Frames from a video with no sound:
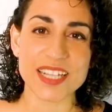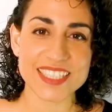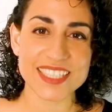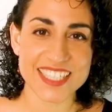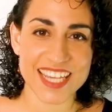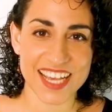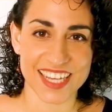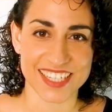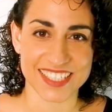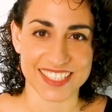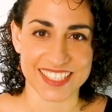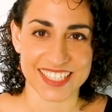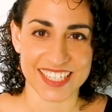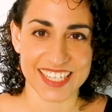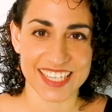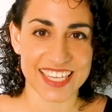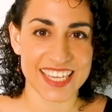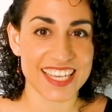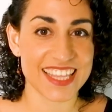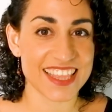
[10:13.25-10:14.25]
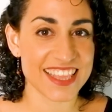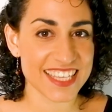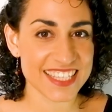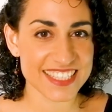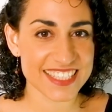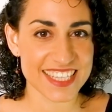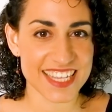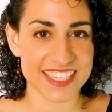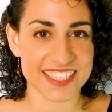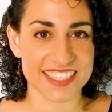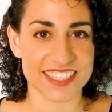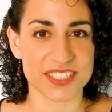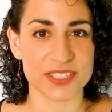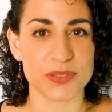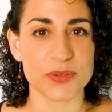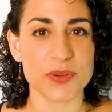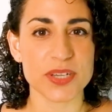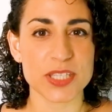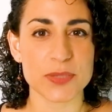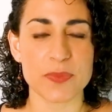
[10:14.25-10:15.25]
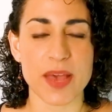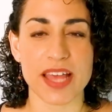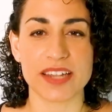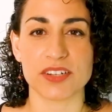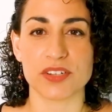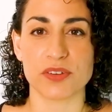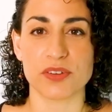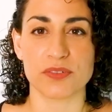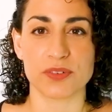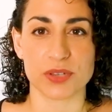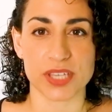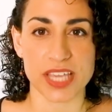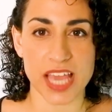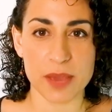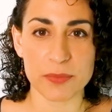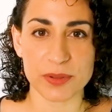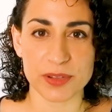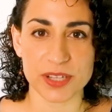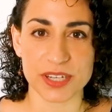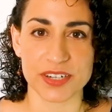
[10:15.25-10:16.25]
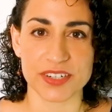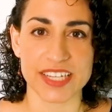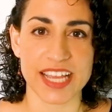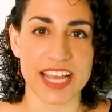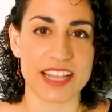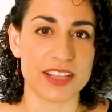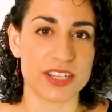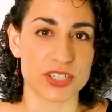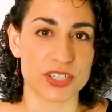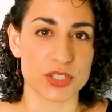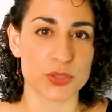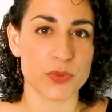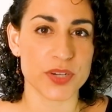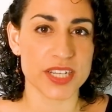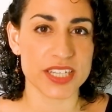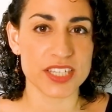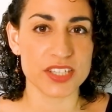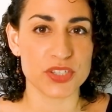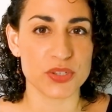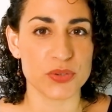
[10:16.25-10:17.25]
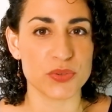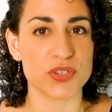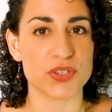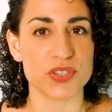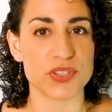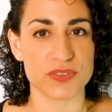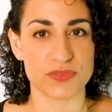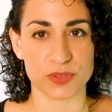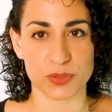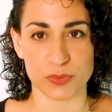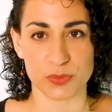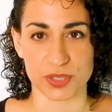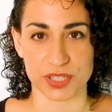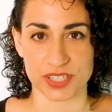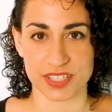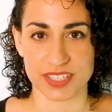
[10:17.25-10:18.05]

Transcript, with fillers: Well done! In this lesson, you expanded your vocabulary and learned twenty new useful